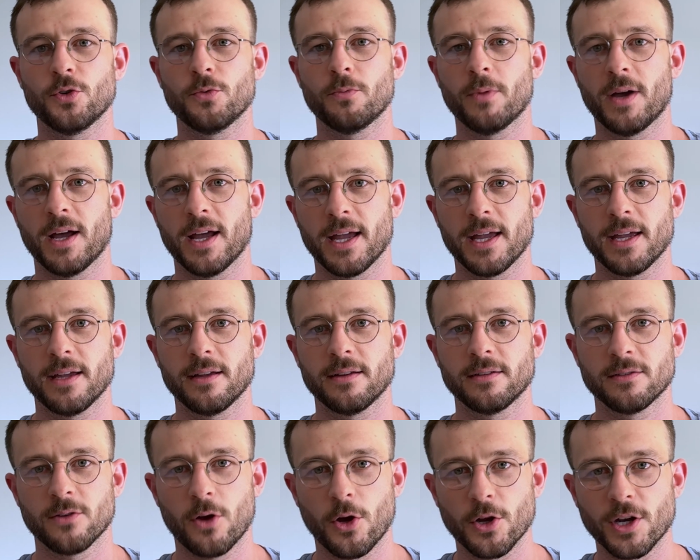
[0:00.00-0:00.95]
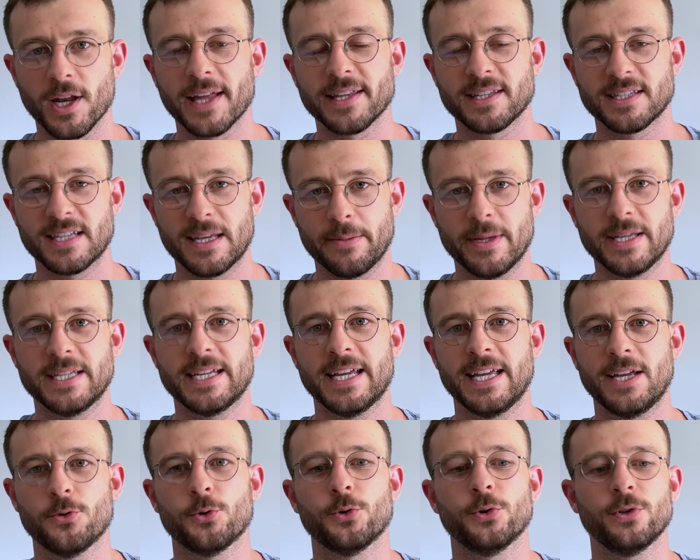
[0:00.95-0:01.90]
my online CBT
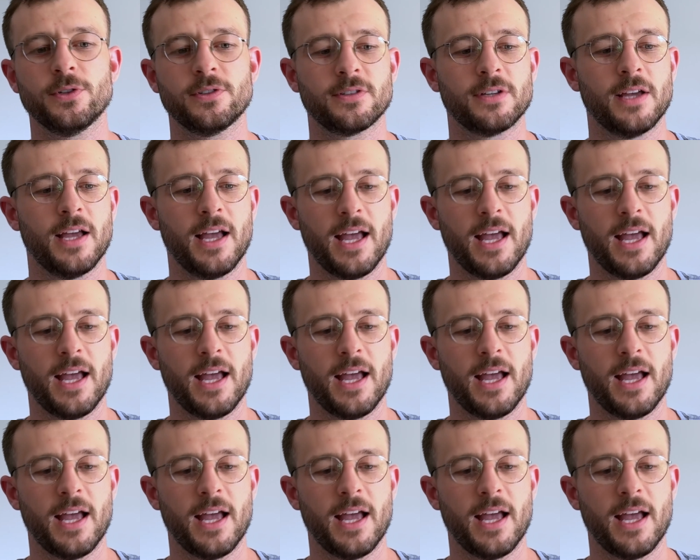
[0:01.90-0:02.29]
course,